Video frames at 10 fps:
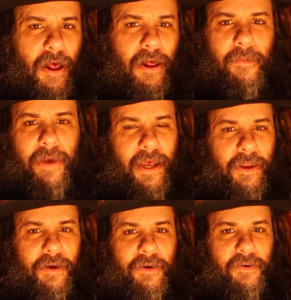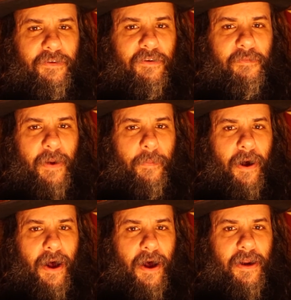Oh man, you could just use my
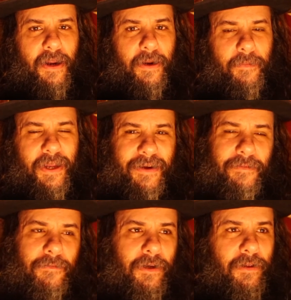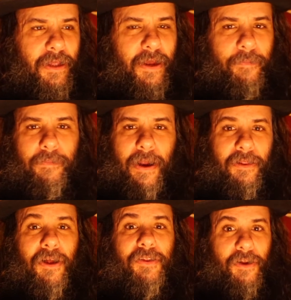pod. And I'm like, Well, I, I
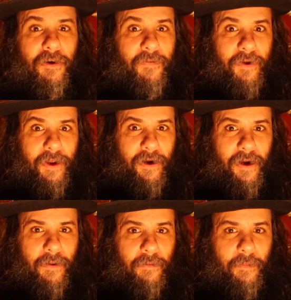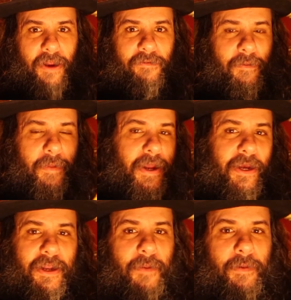lugged it over here. We might as well
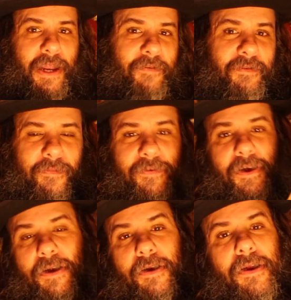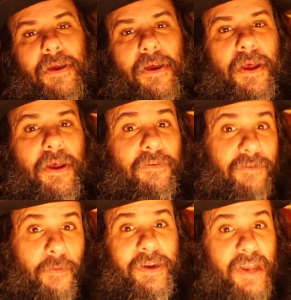mic it up and have some fun.
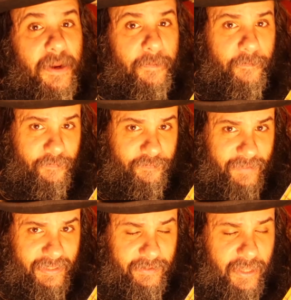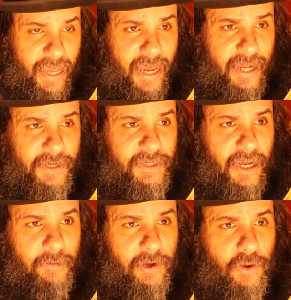So we did. And
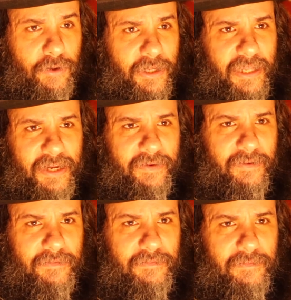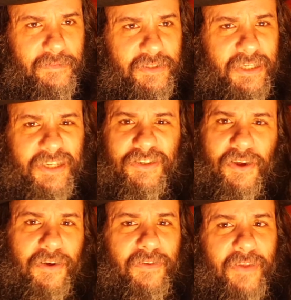I recorded like six
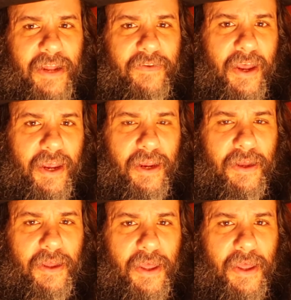songs that day.